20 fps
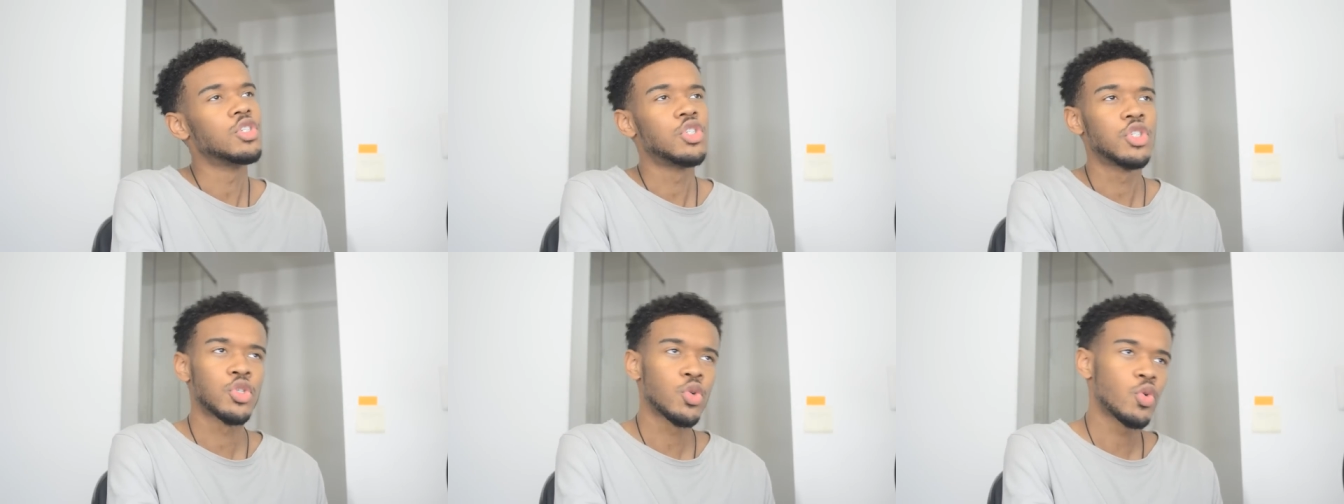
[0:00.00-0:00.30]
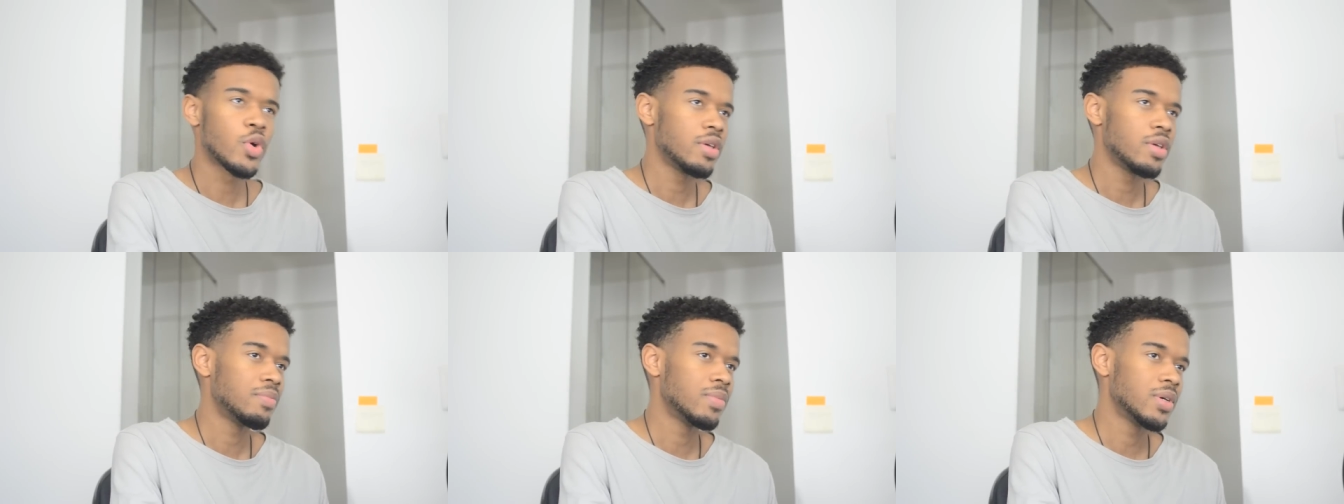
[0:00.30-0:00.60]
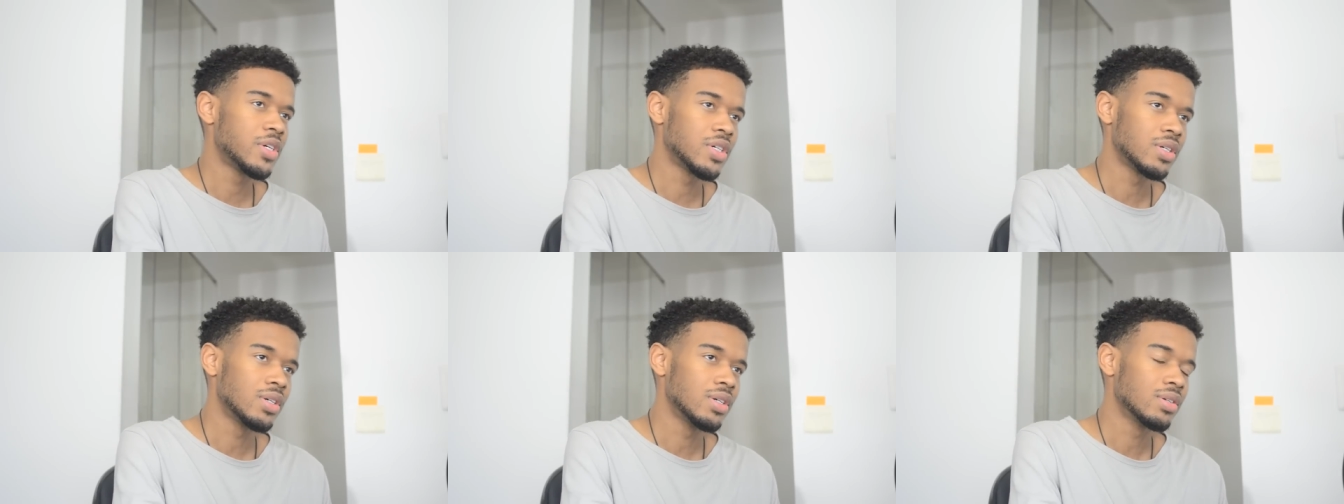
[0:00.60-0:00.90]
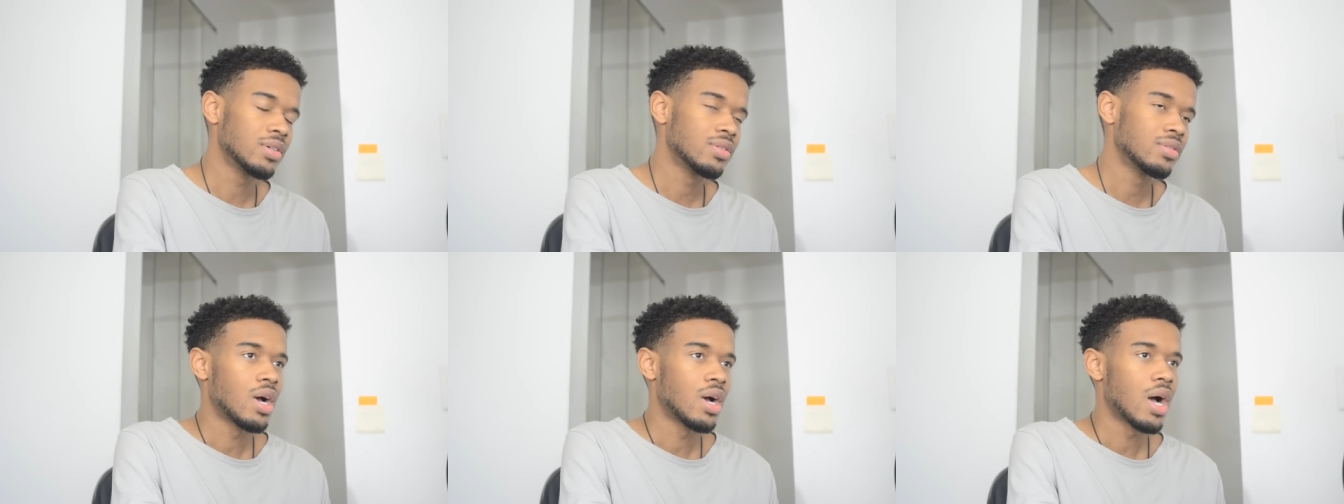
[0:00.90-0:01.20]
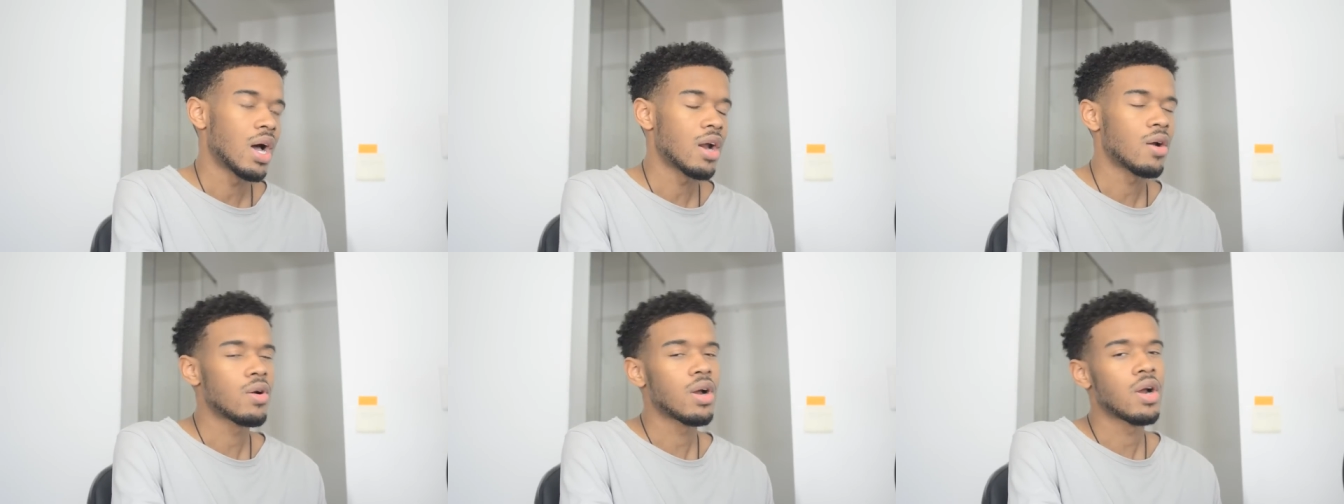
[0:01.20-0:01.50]
Detroit, Michigan.
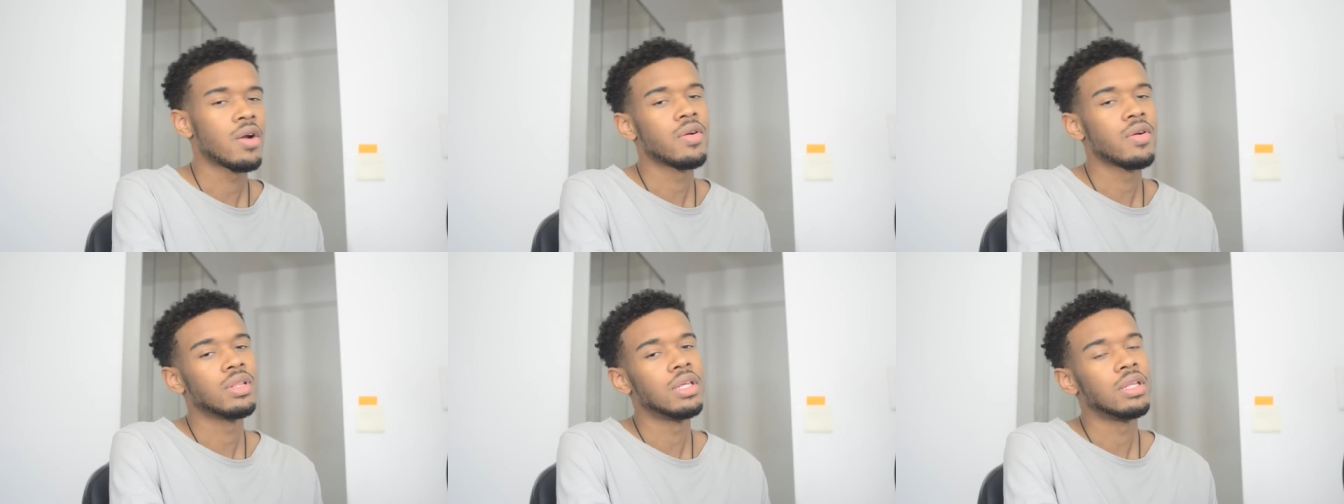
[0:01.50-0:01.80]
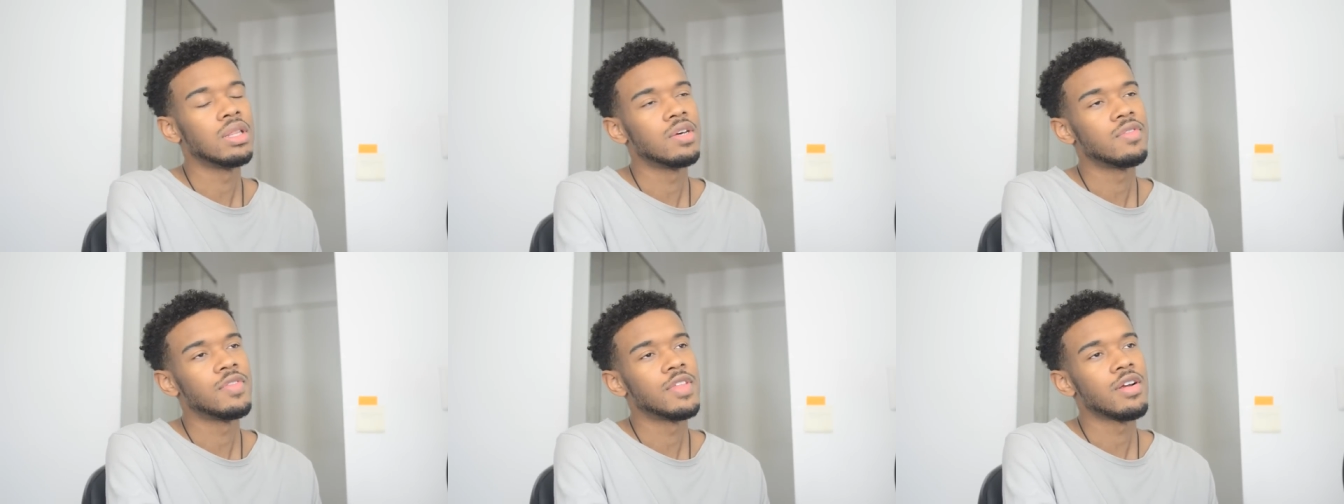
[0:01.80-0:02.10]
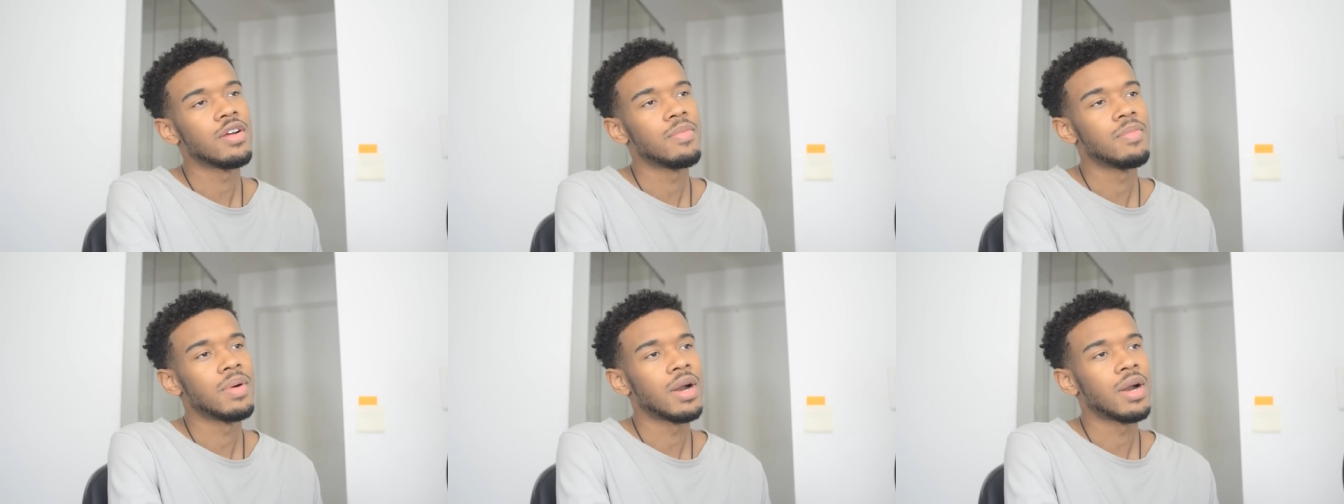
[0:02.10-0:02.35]
I don't currently live there,